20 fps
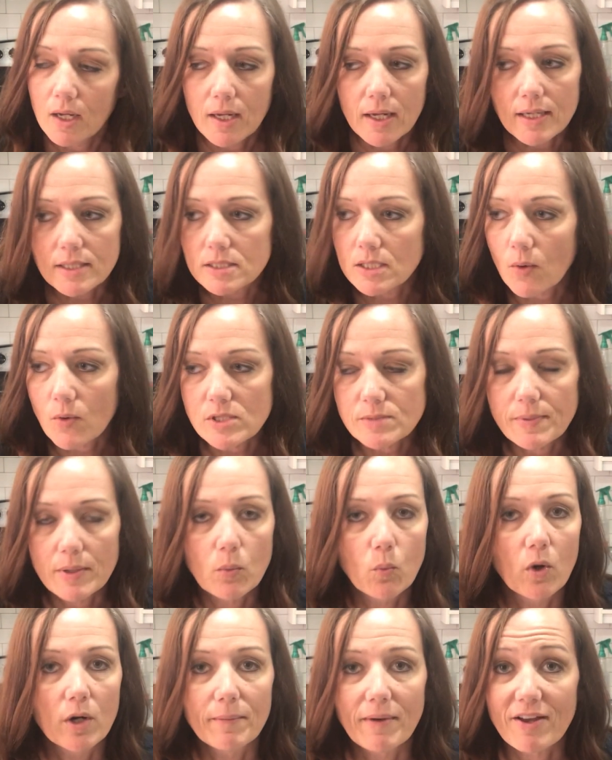It's always
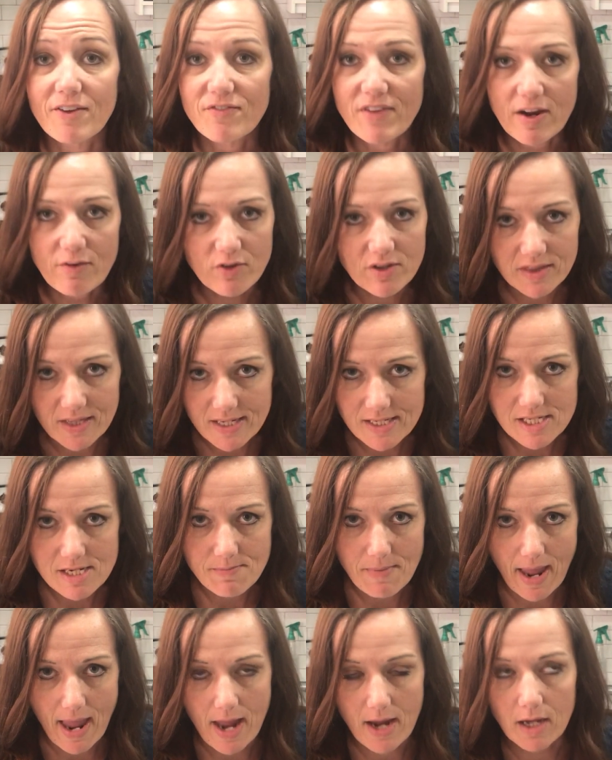been one of my favorite things to
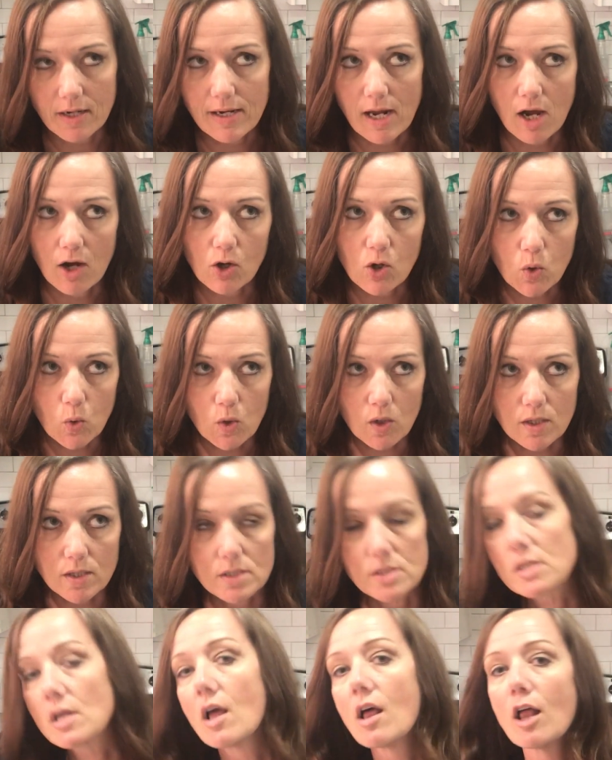make, and now of
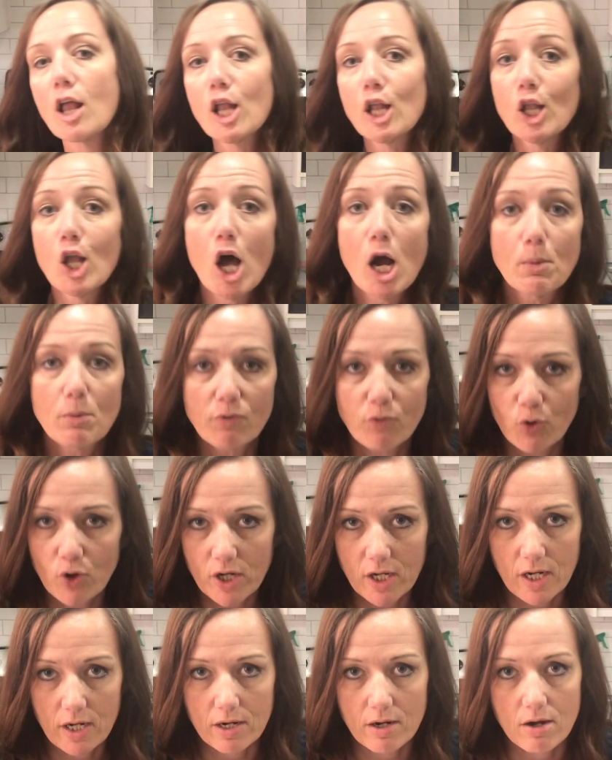course, long before
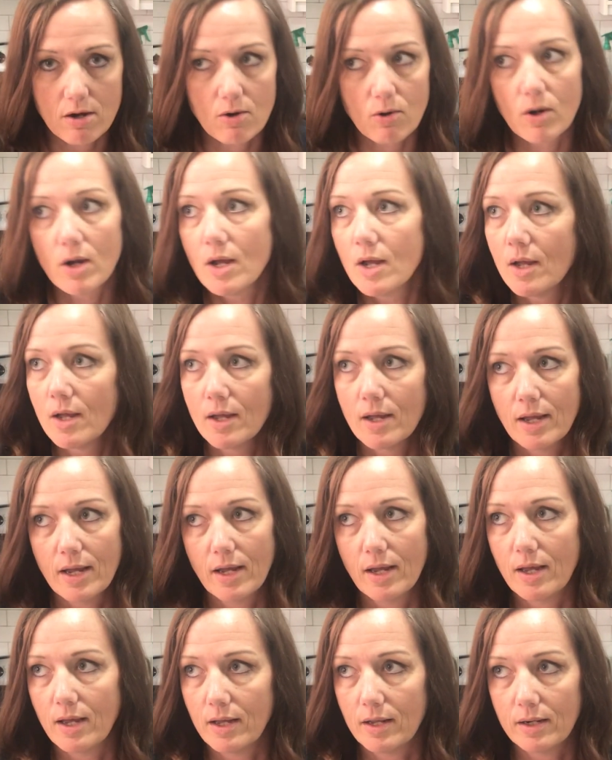keto,
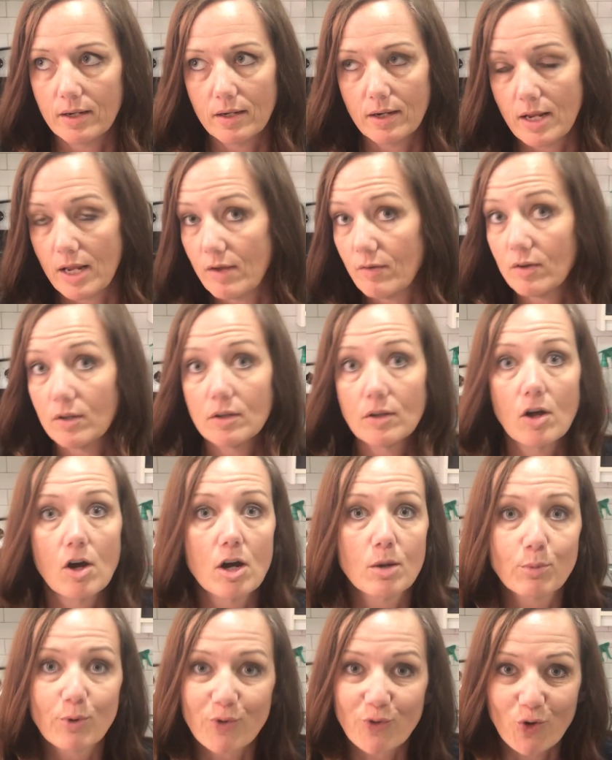and even
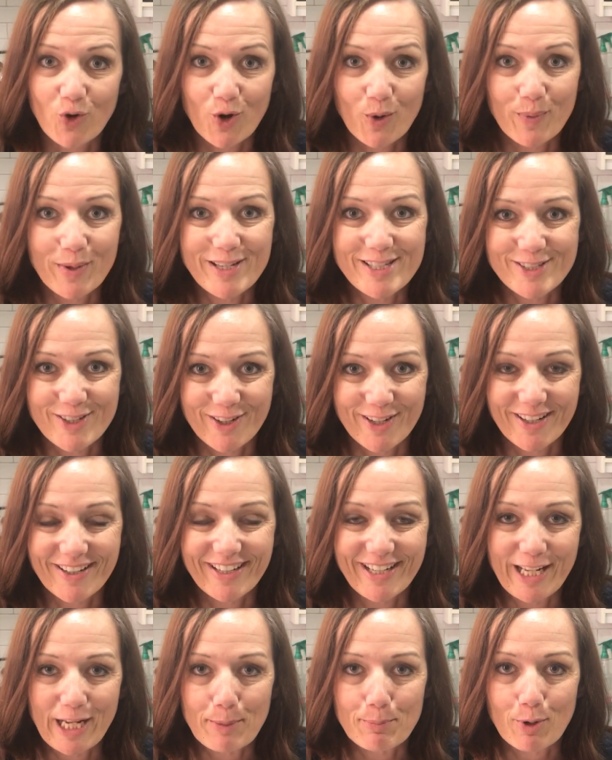long before we started
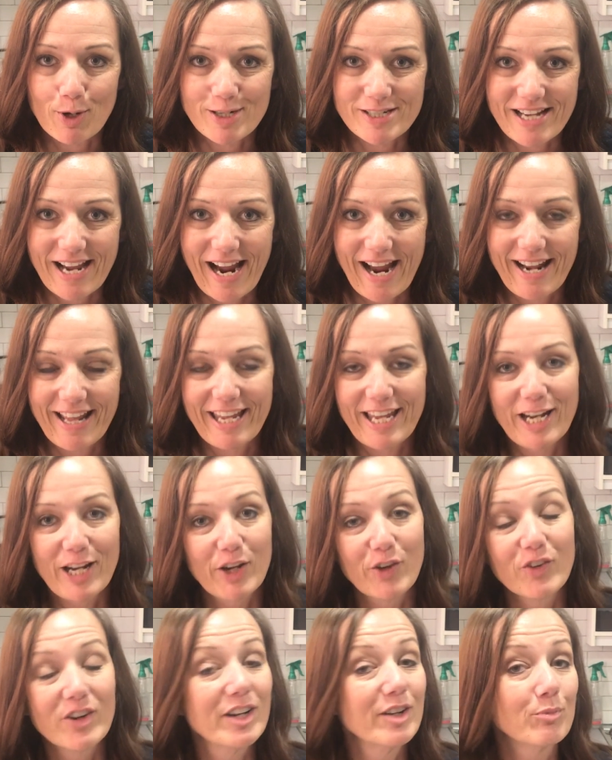cleaning up our diet and
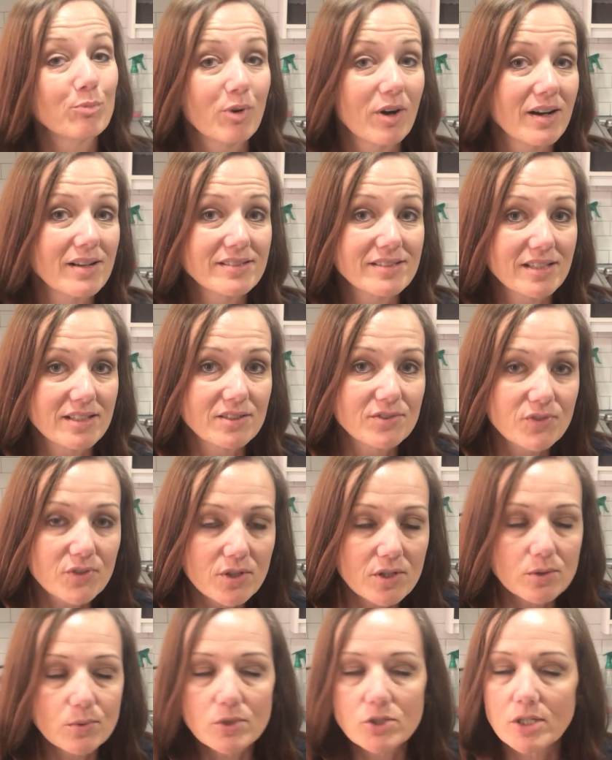getting rid of processed
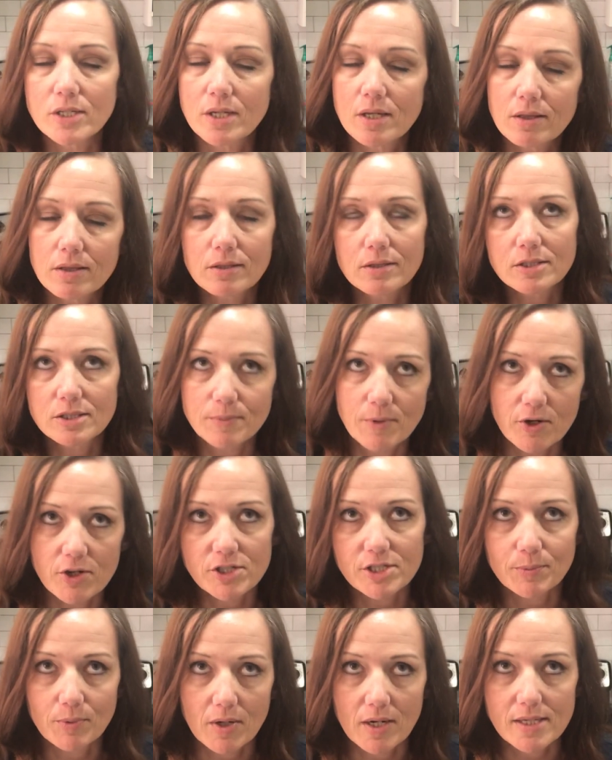foods, which I know the Lil'l
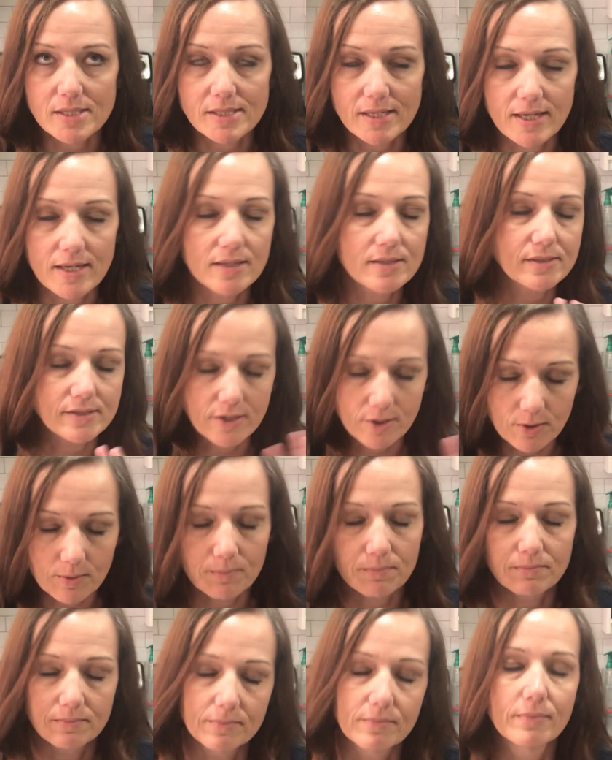Smokies are processed, so
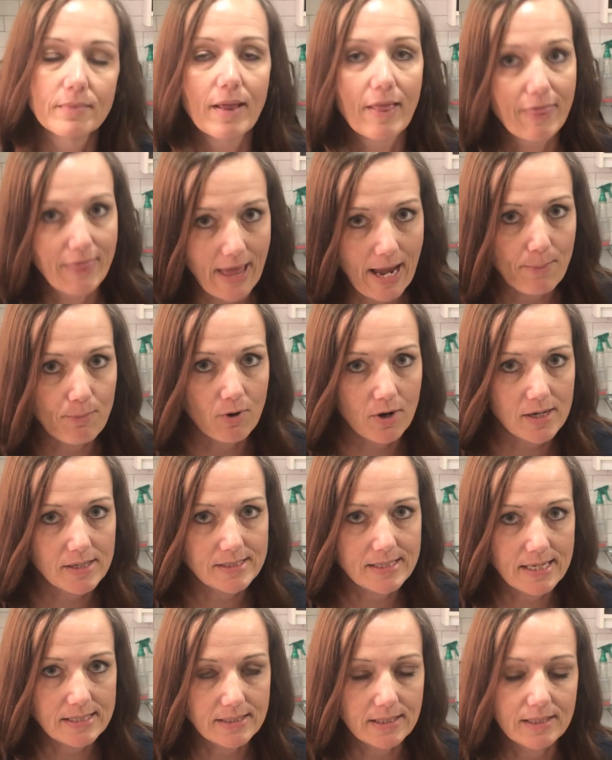that
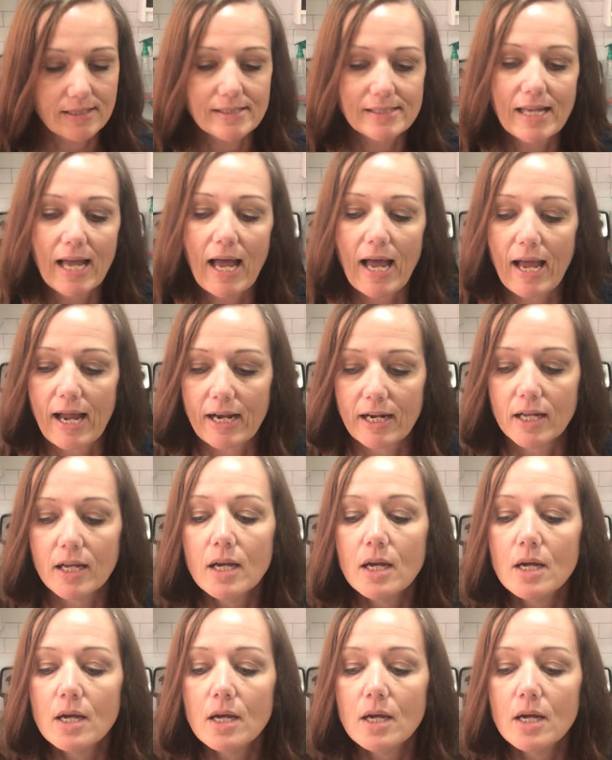processing aside,